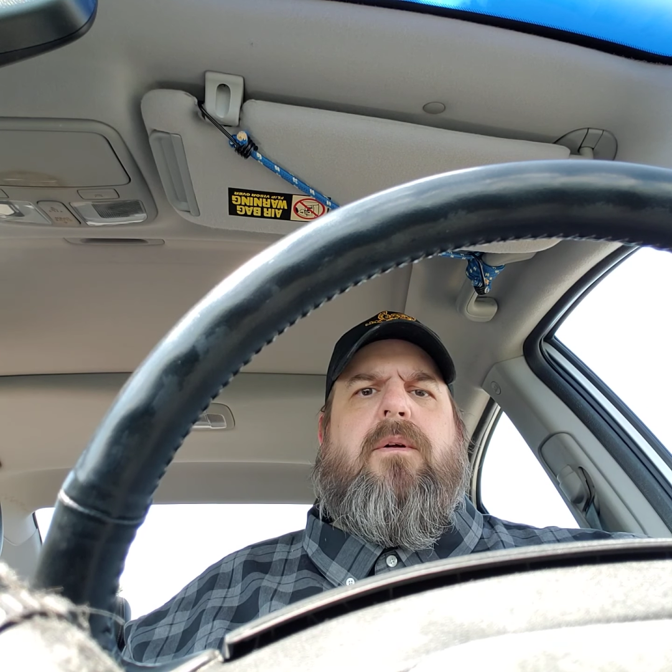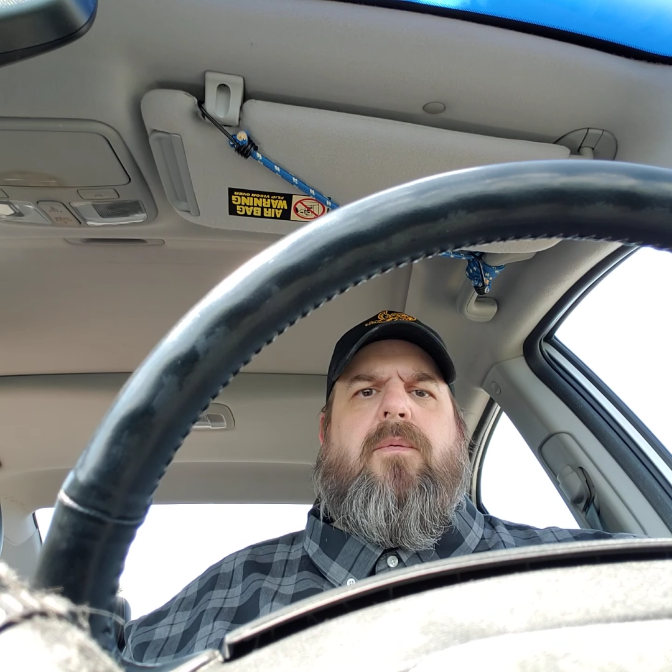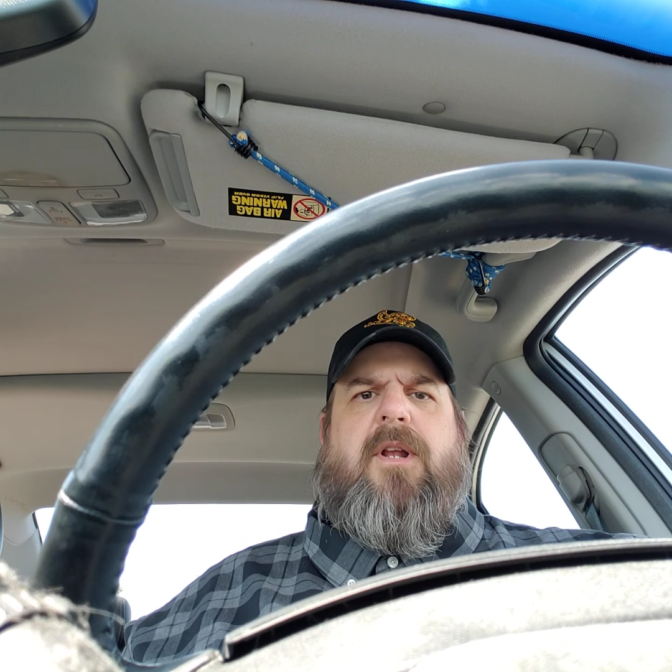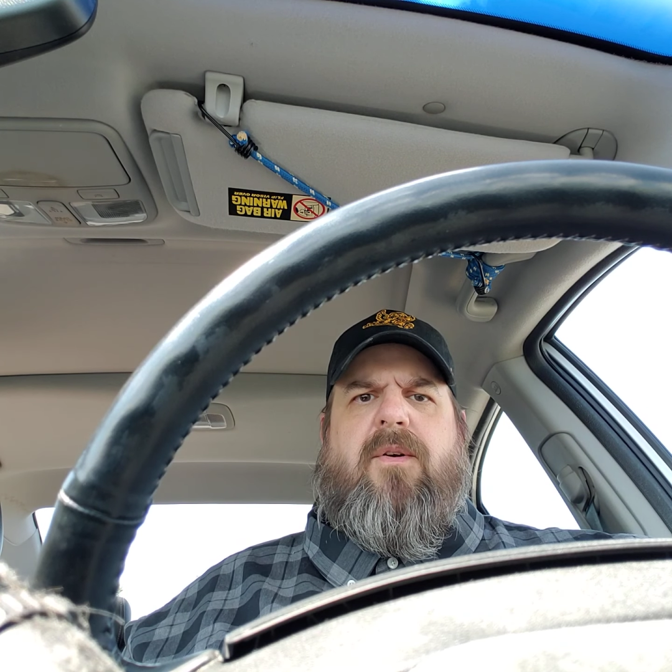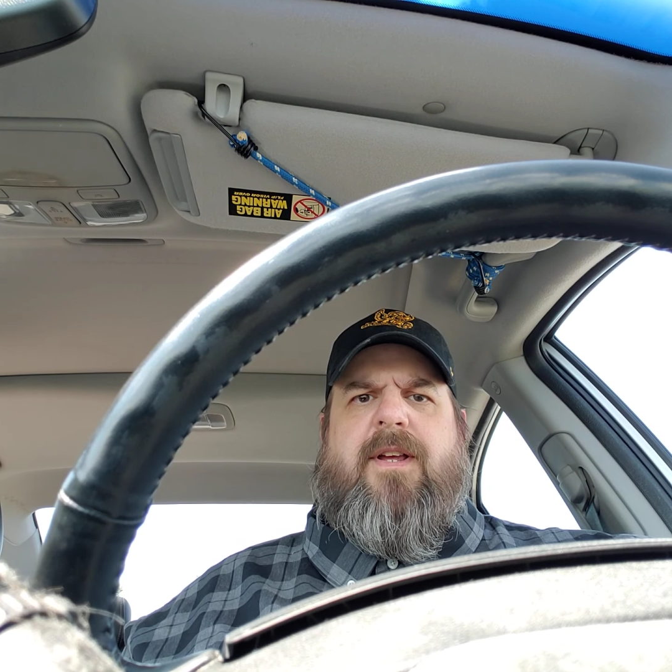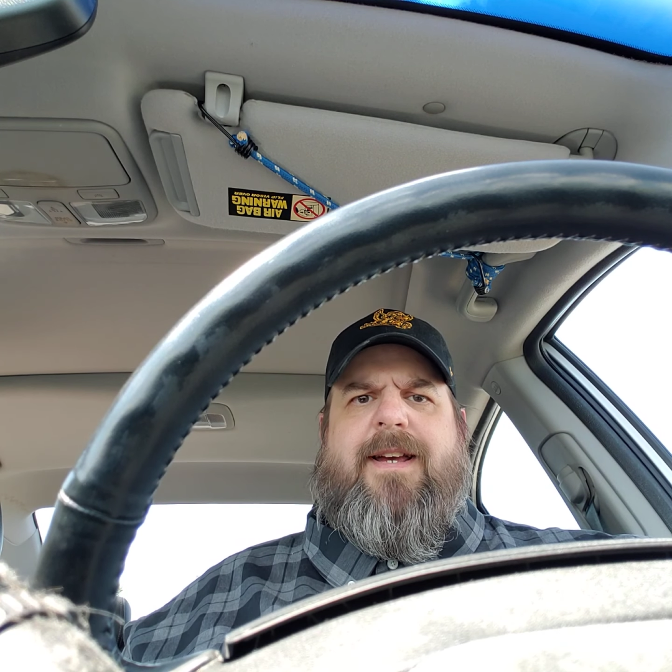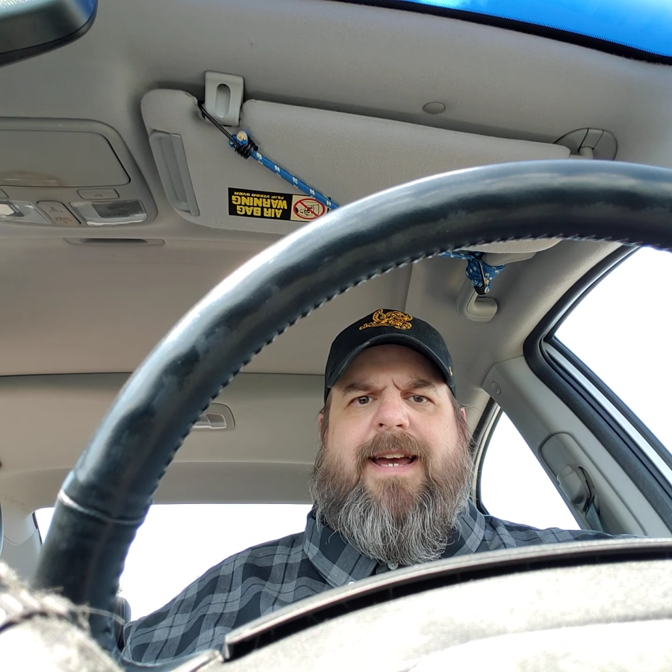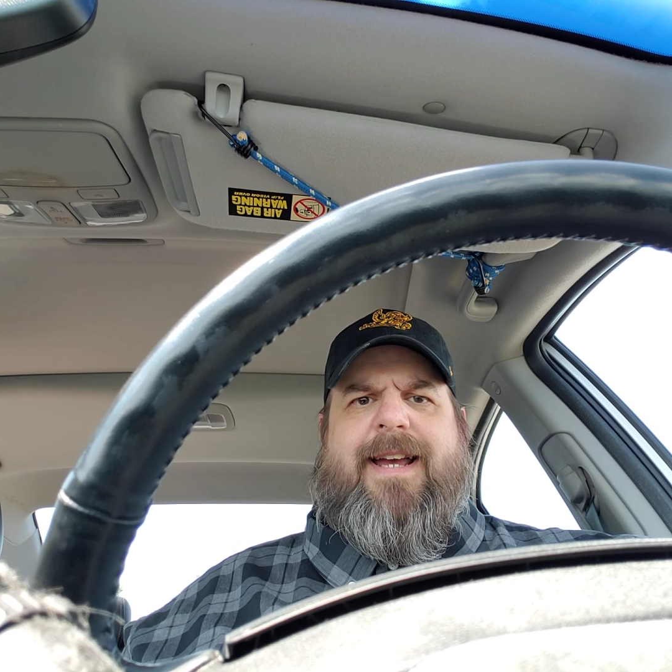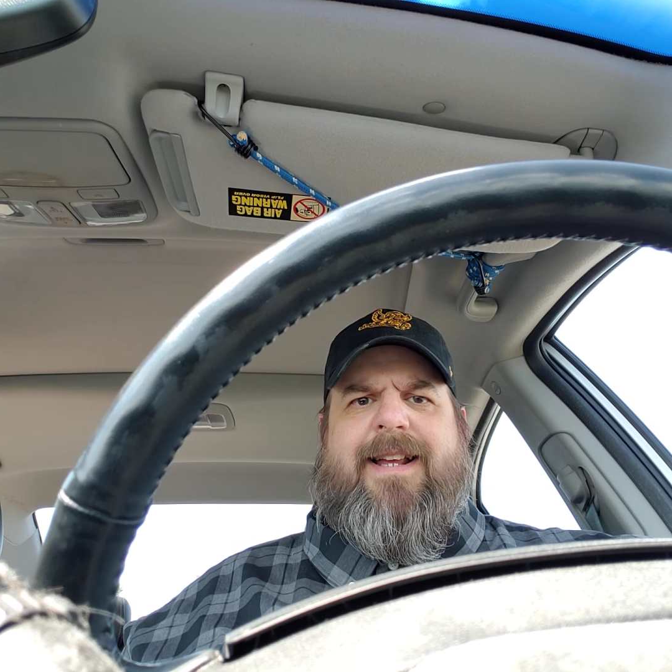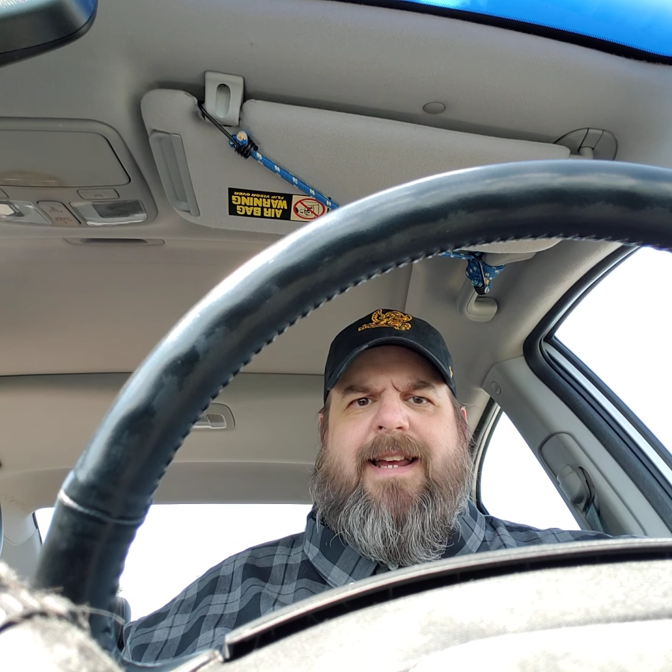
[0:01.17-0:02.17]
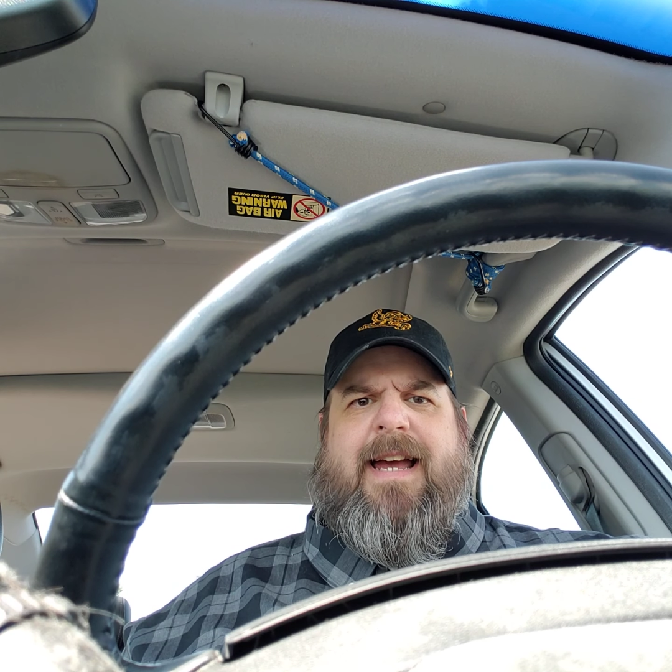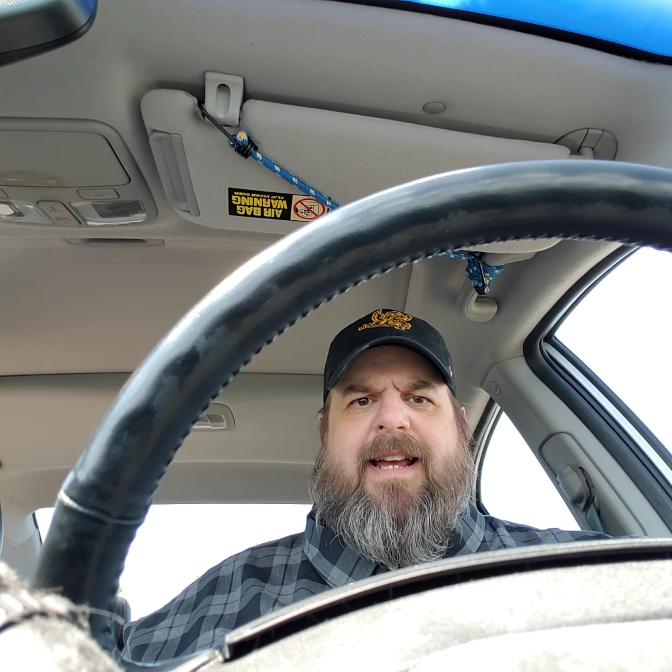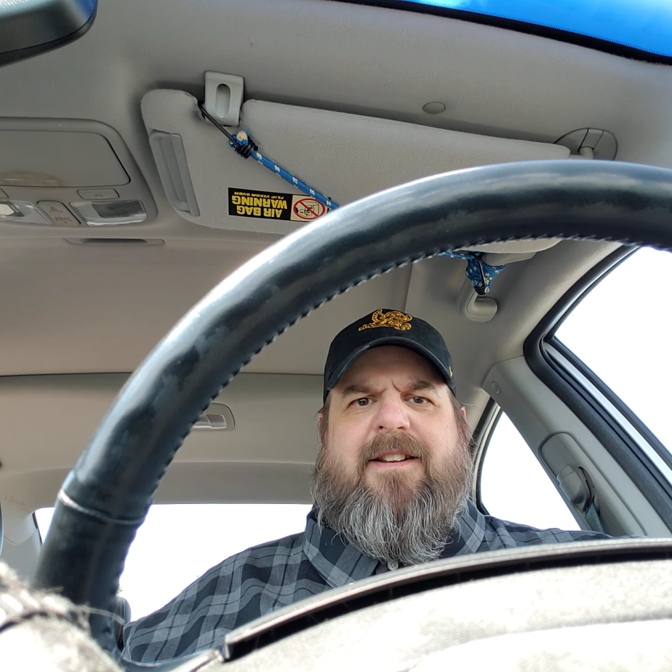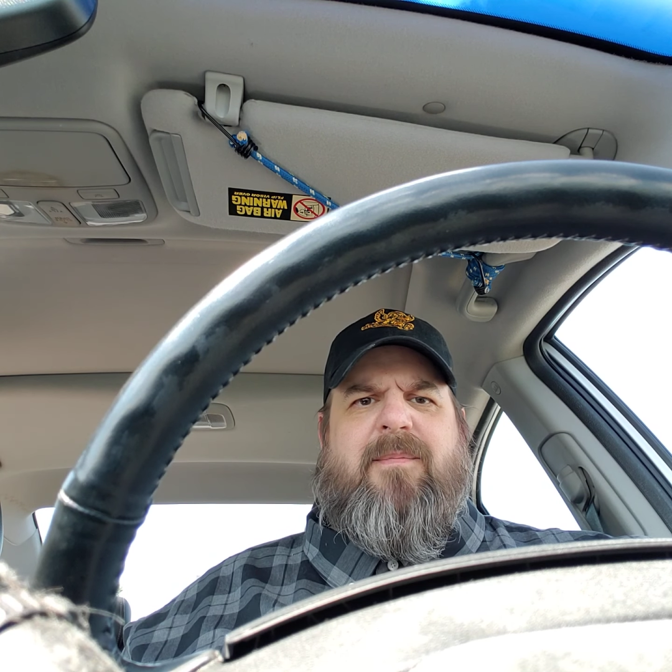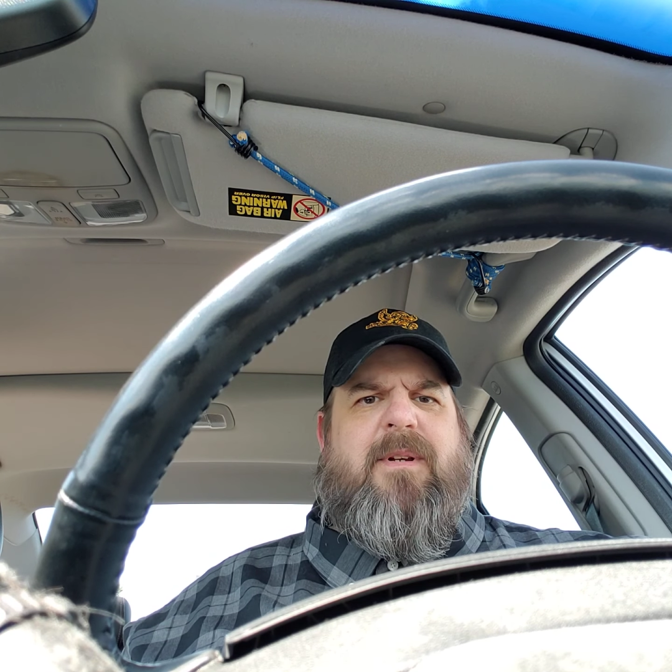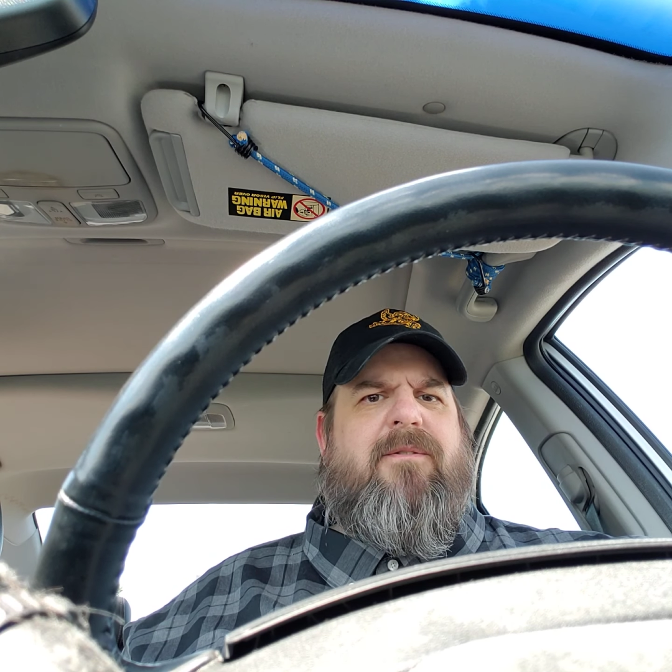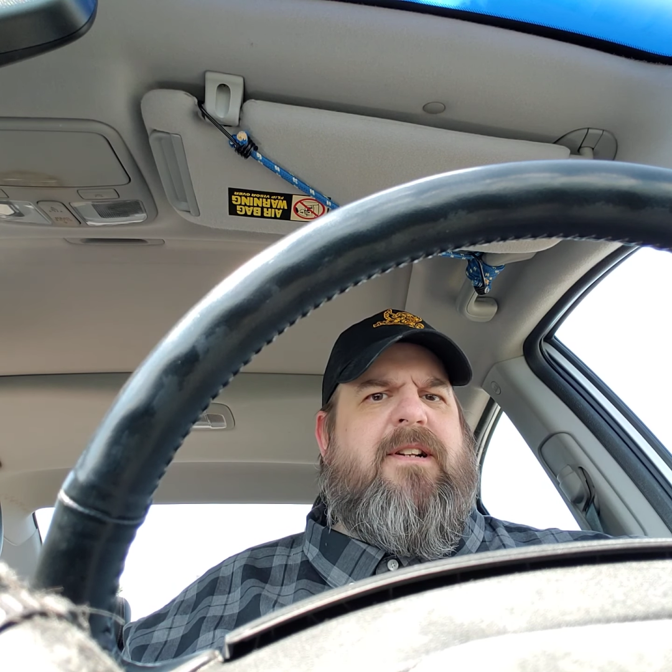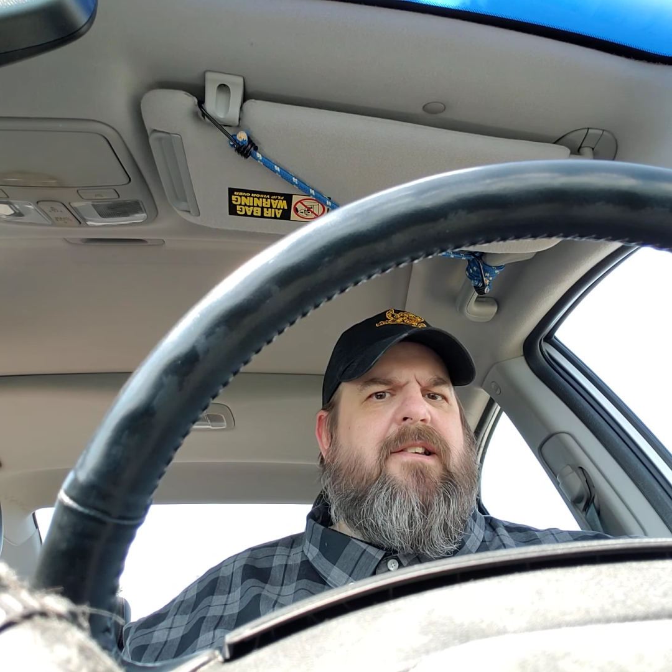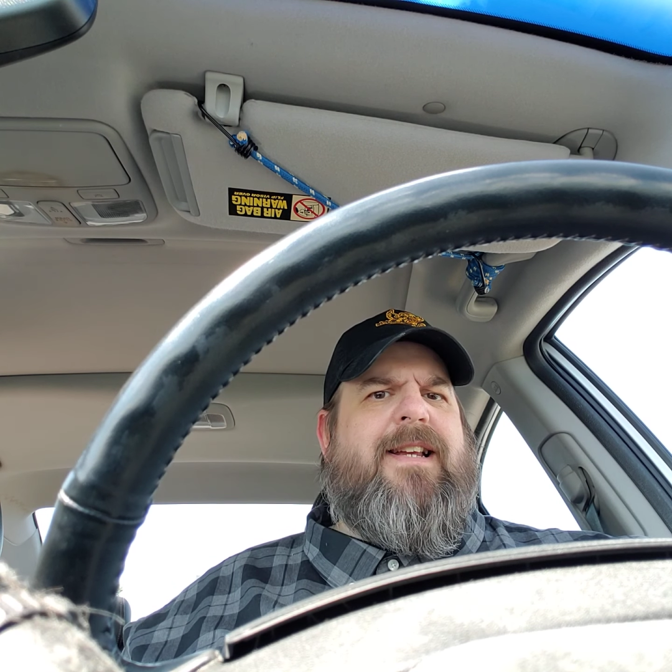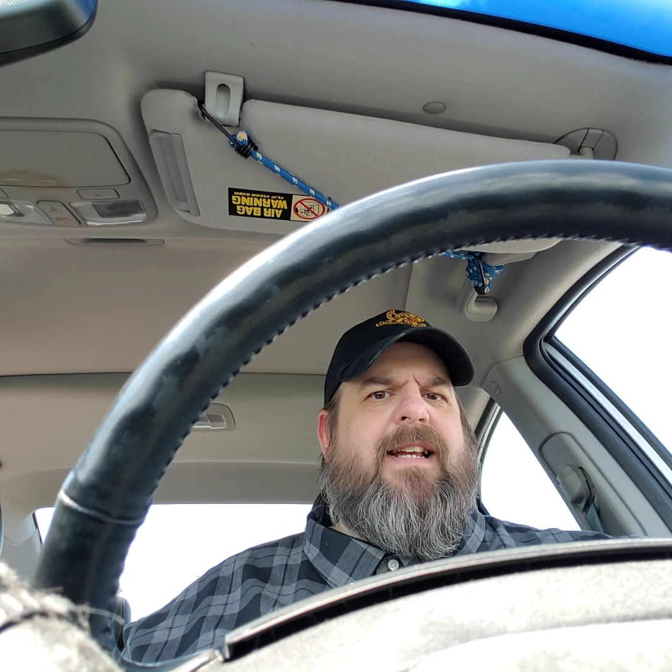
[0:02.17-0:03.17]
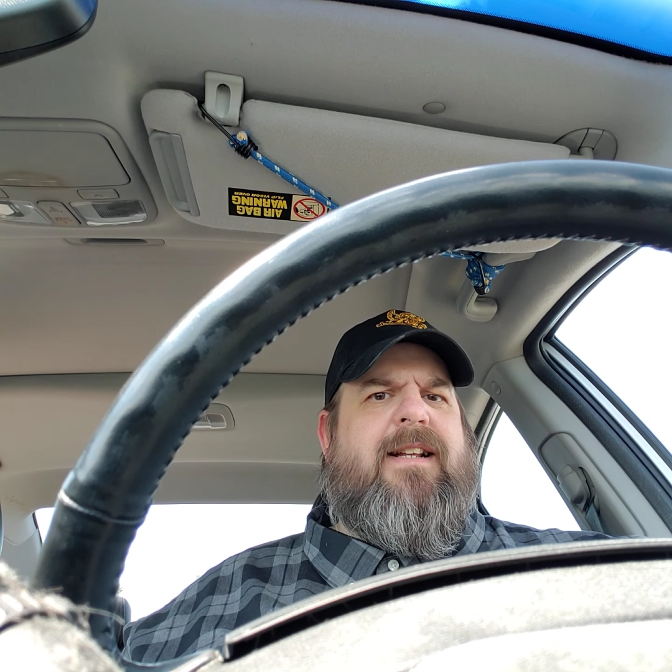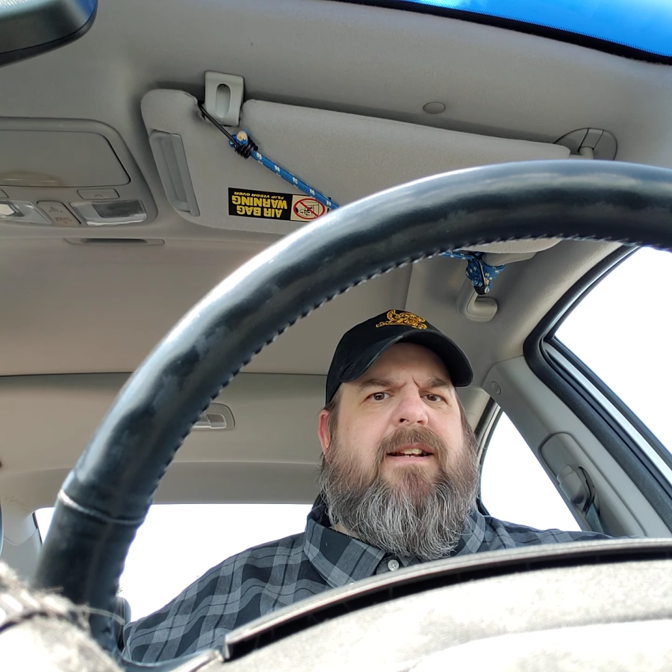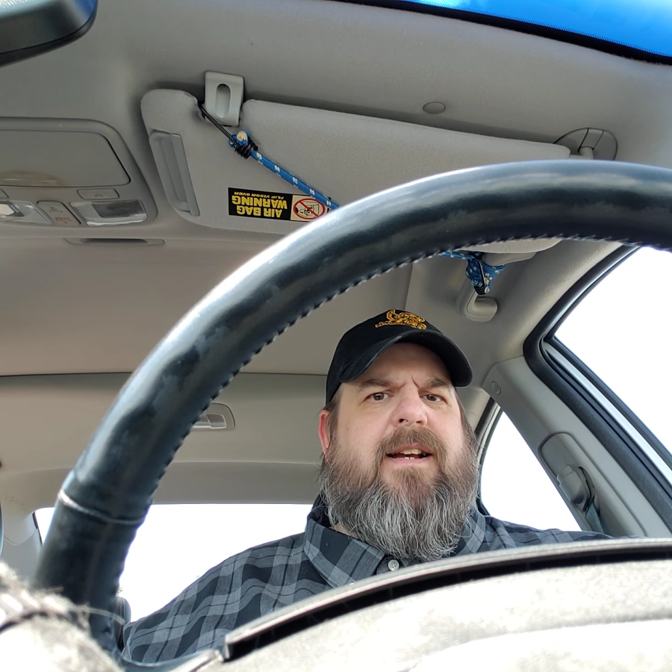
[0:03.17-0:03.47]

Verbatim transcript: Well, okay. Hey, it's me, Rich, again.